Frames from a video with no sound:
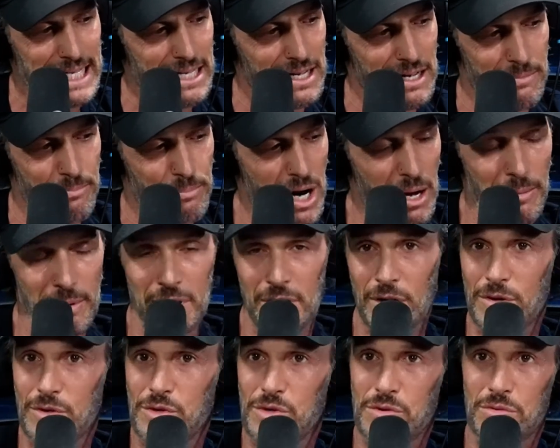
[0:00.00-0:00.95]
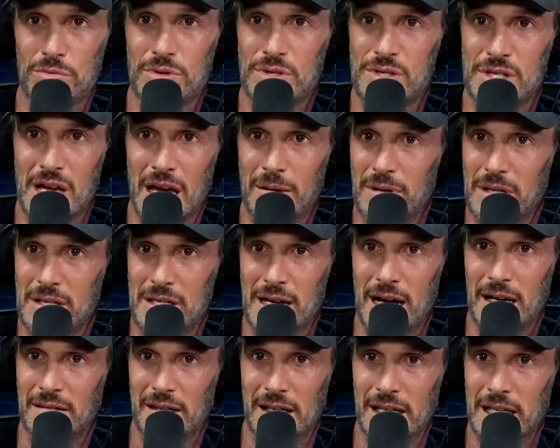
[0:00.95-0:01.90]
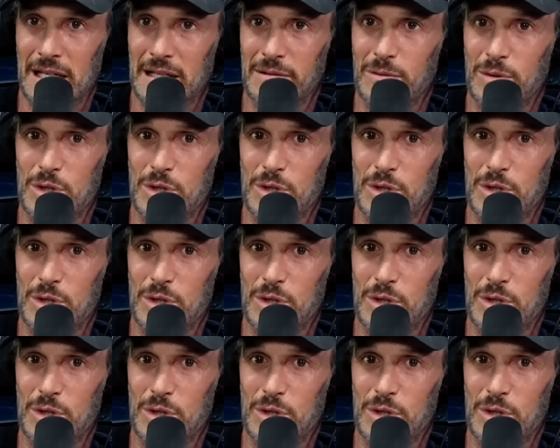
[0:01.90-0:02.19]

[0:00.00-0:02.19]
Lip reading: it probably goes through the same exact thing,